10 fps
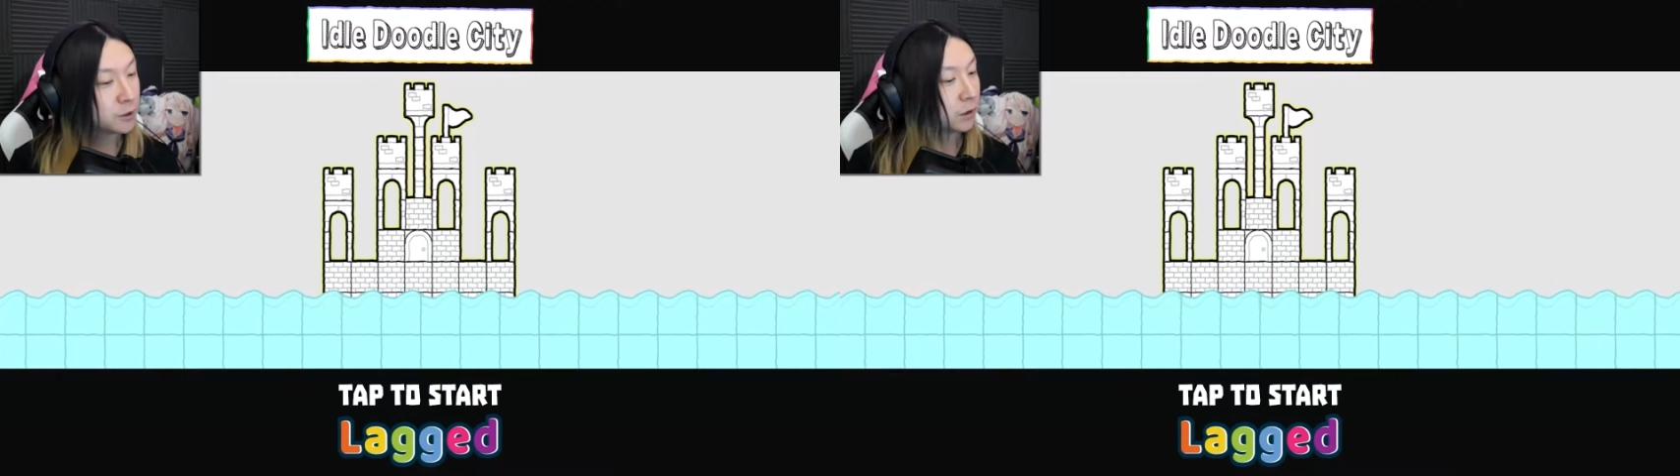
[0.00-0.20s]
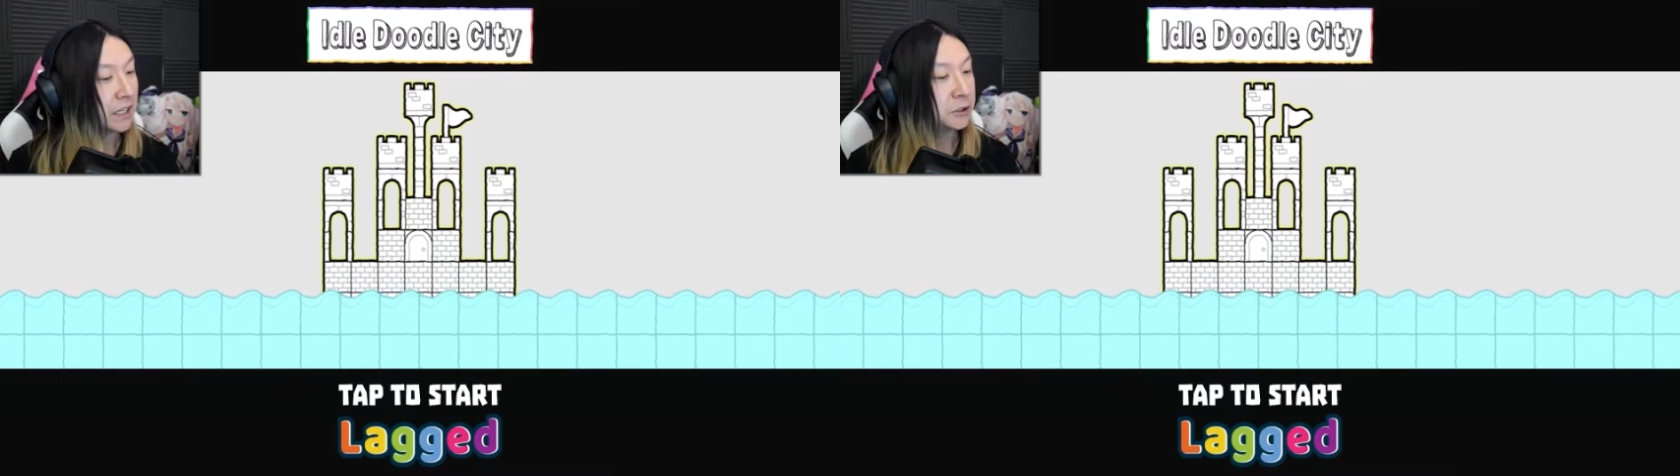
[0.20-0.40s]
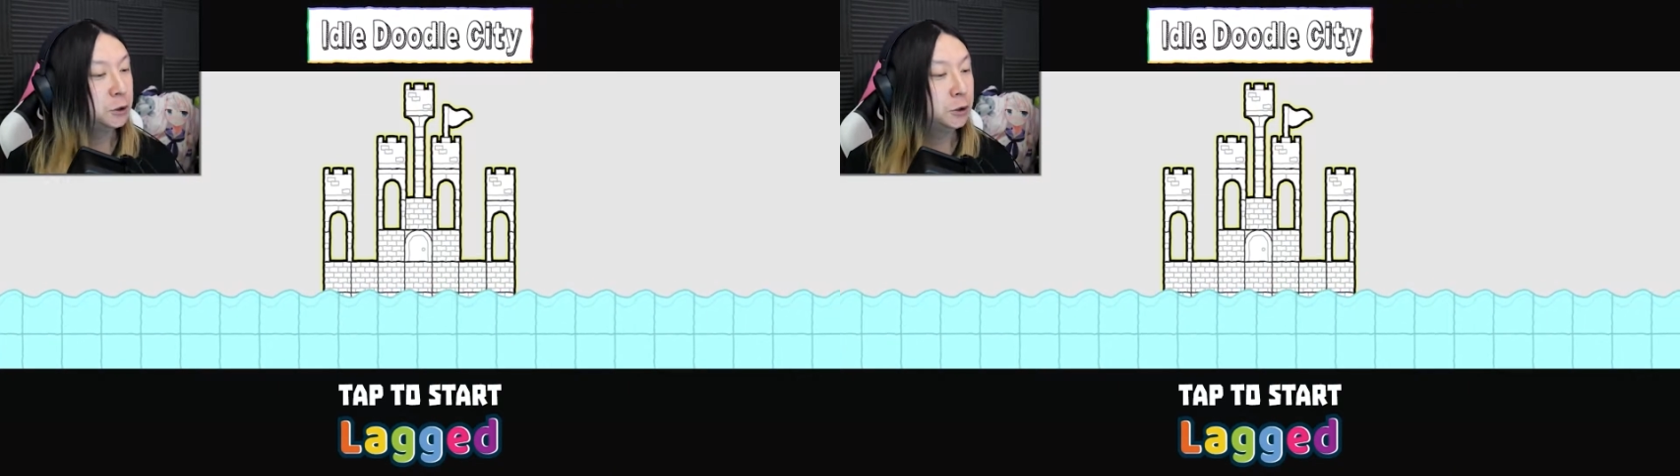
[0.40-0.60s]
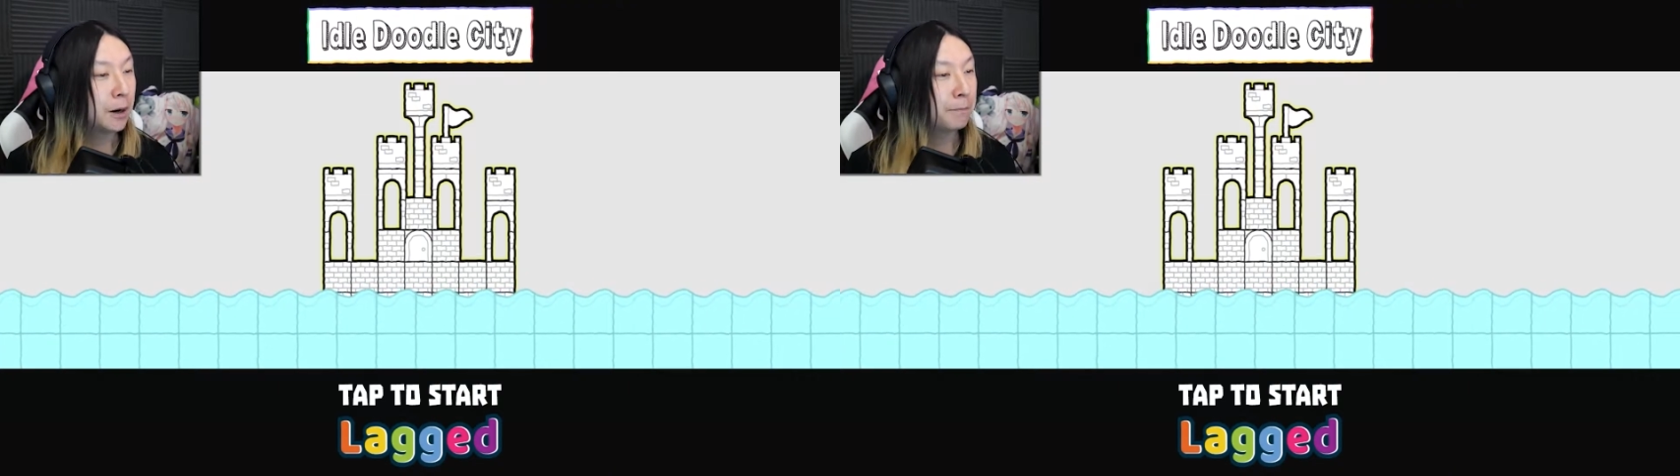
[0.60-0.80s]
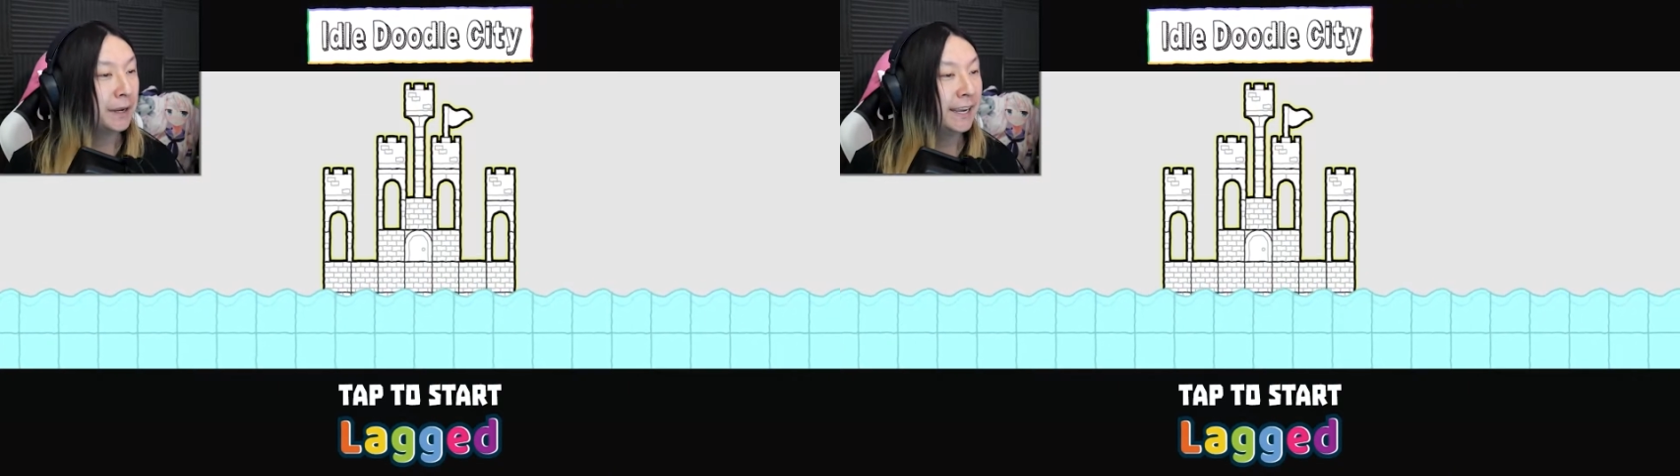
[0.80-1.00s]
so let's
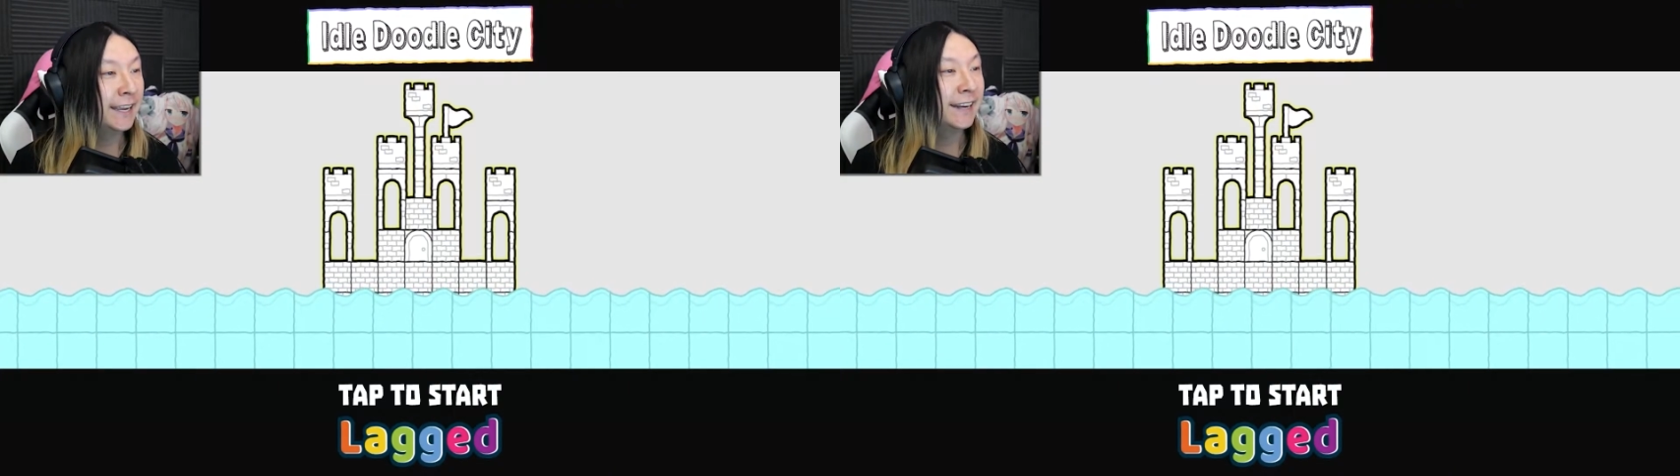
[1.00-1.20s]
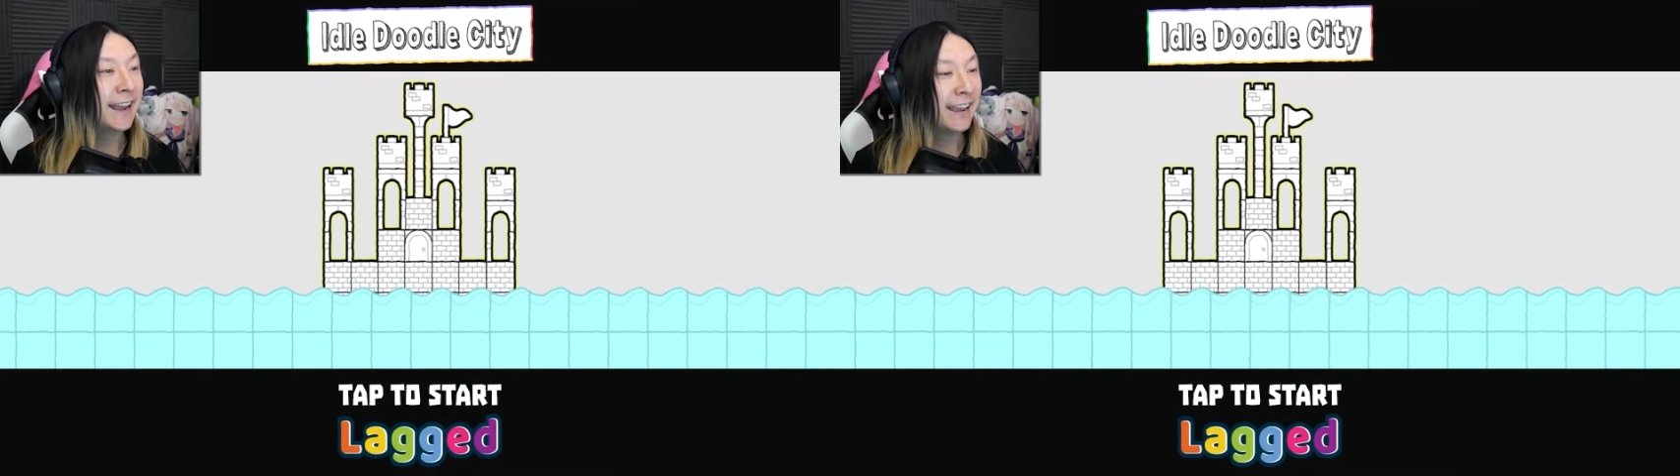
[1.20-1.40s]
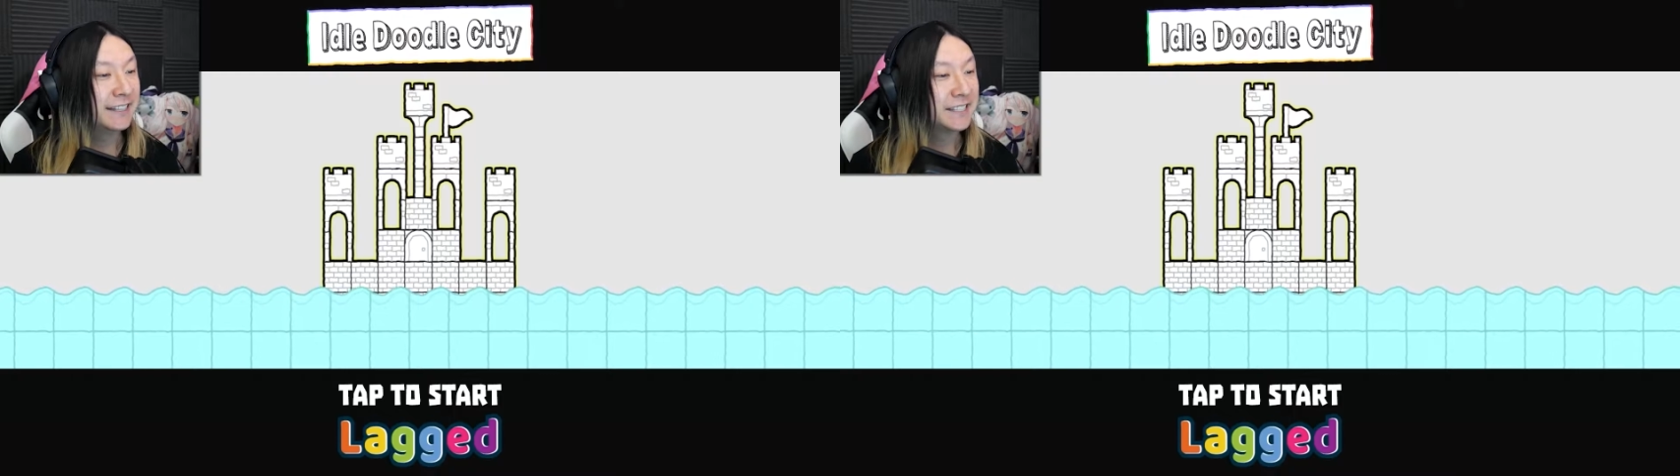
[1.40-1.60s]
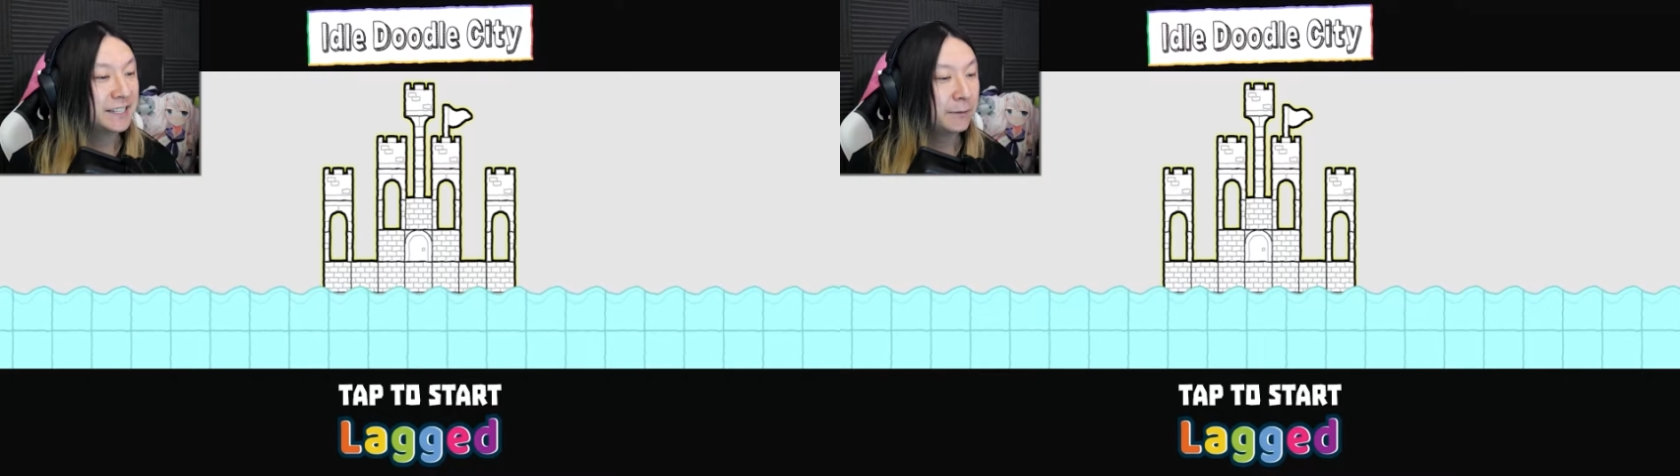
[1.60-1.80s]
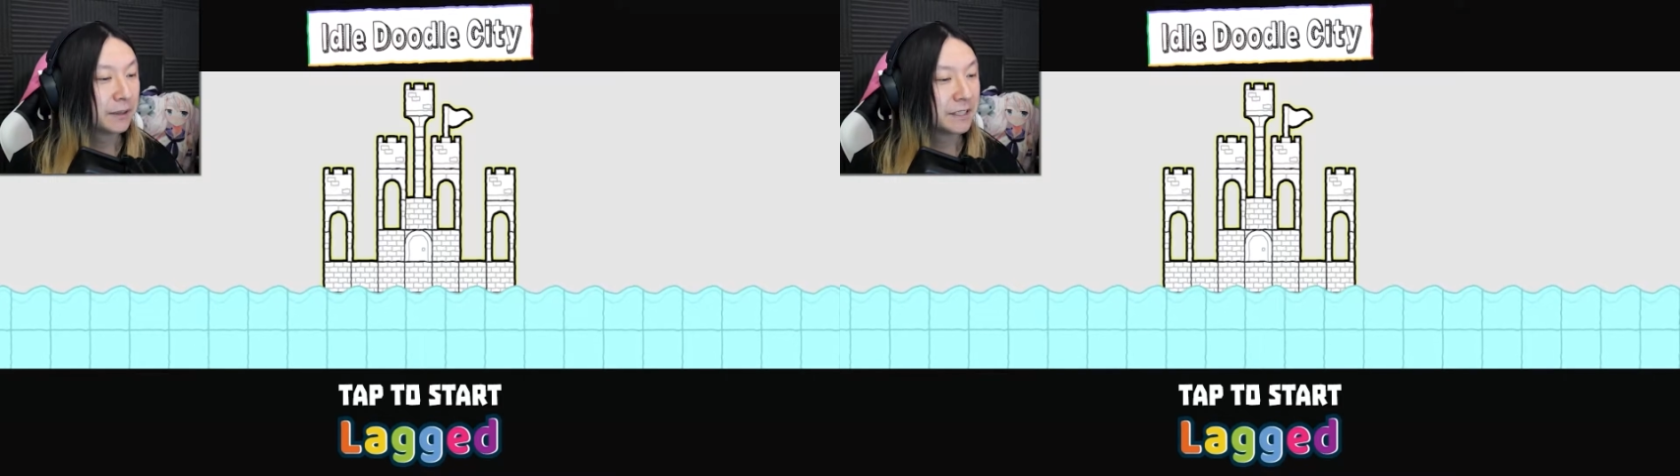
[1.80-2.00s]
jump in and
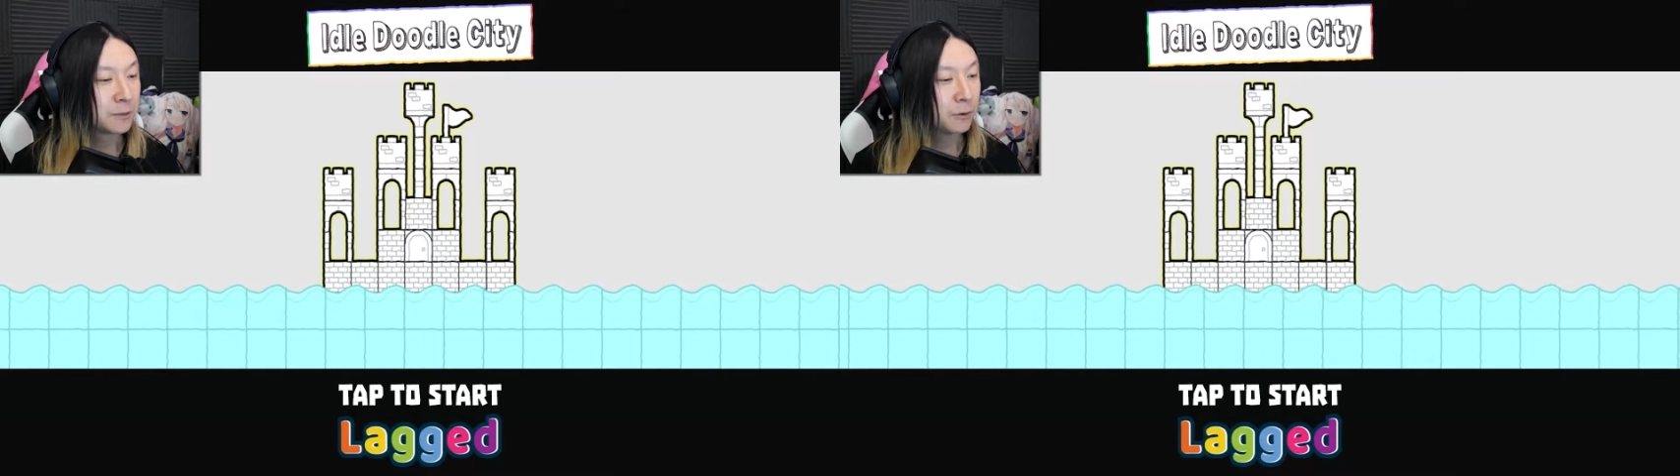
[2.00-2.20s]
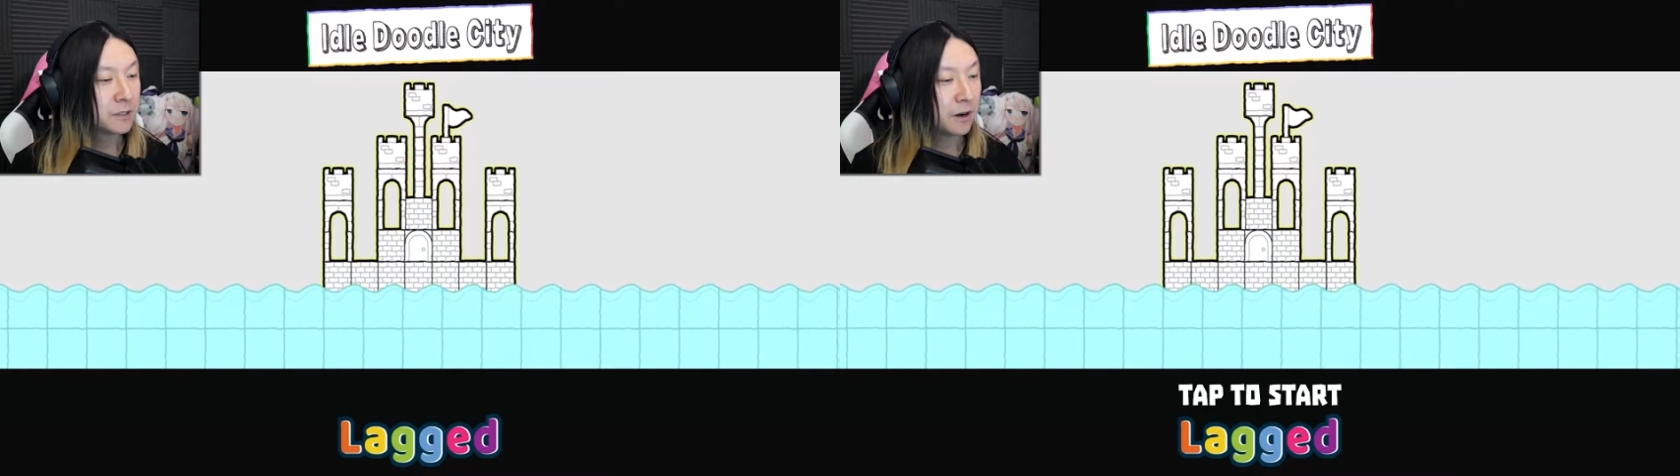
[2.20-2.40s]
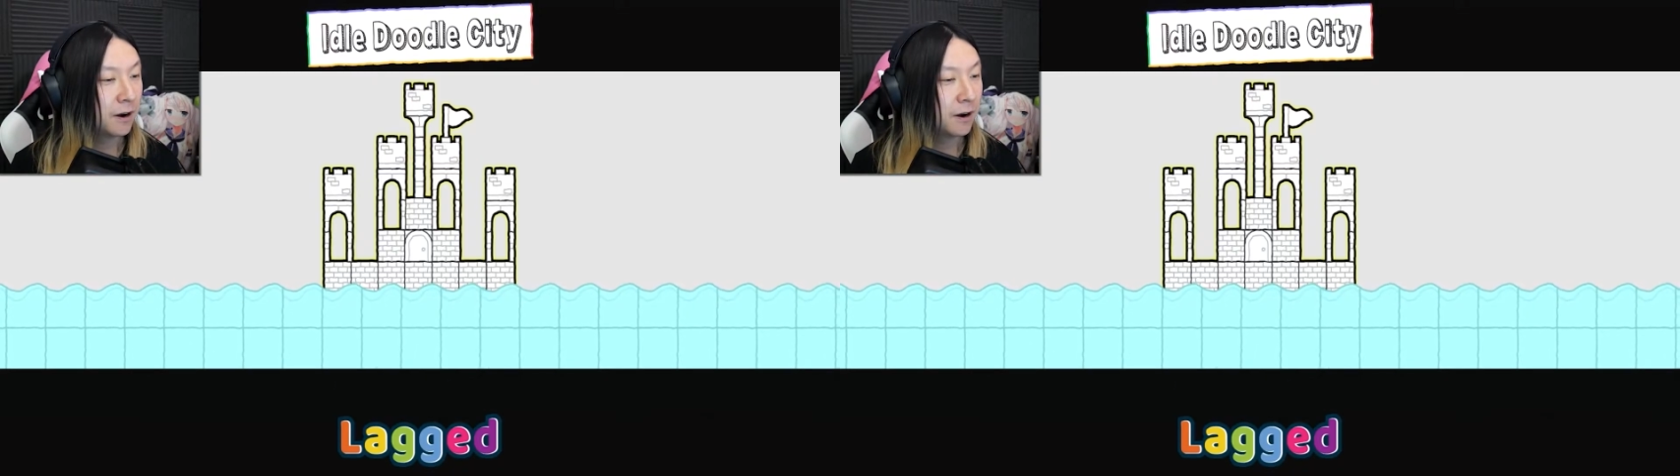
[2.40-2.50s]
see what this one's